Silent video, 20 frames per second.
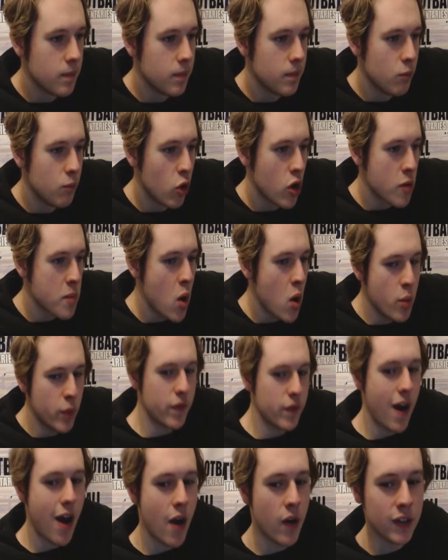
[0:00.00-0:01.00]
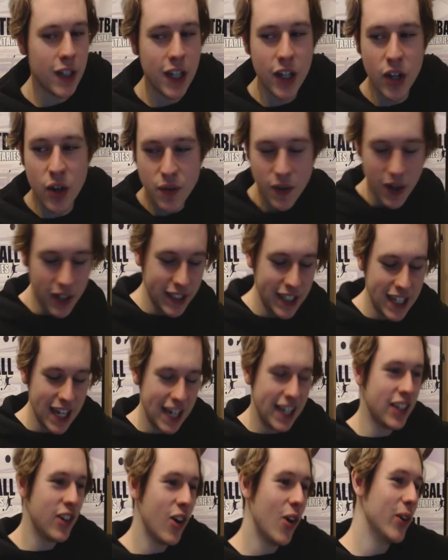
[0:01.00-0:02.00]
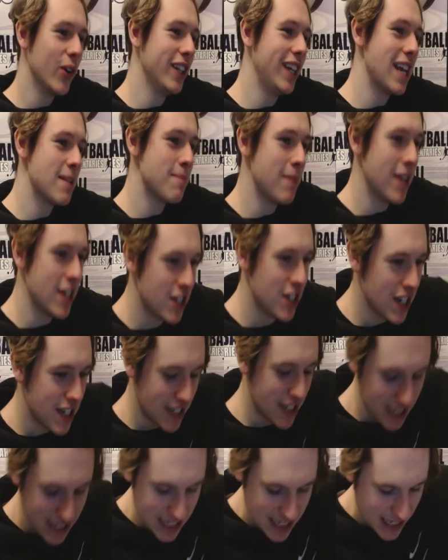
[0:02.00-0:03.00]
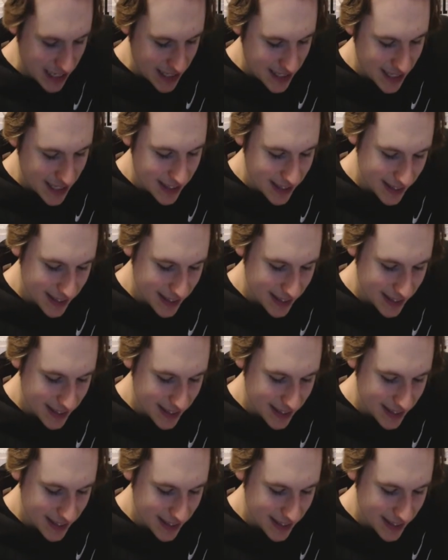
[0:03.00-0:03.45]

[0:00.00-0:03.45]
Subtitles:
What a moment for Aaron Lennon, finally getting a goal against Manchester United.